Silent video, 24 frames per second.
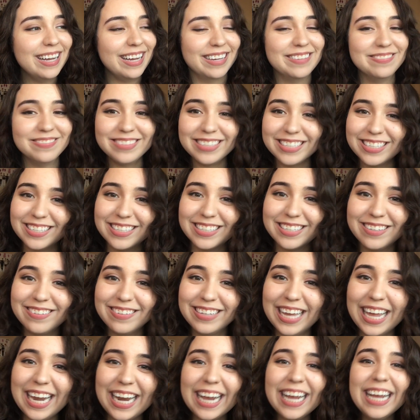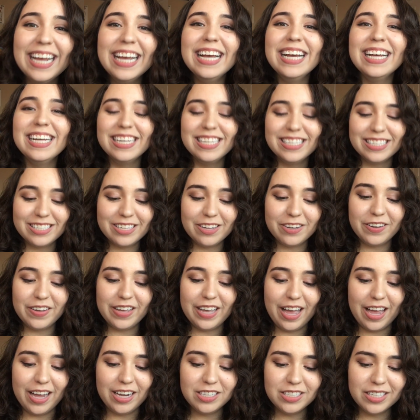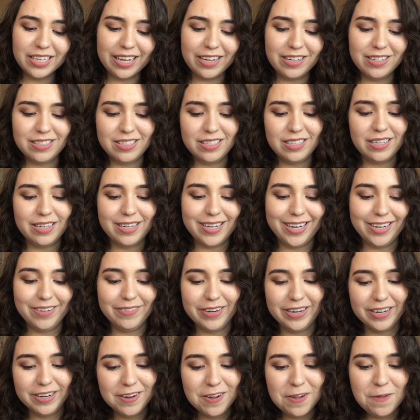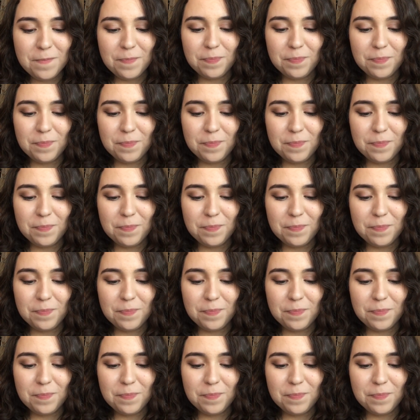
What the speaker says: I'm gonna go get it. So I actually hadn't seen it anywhere,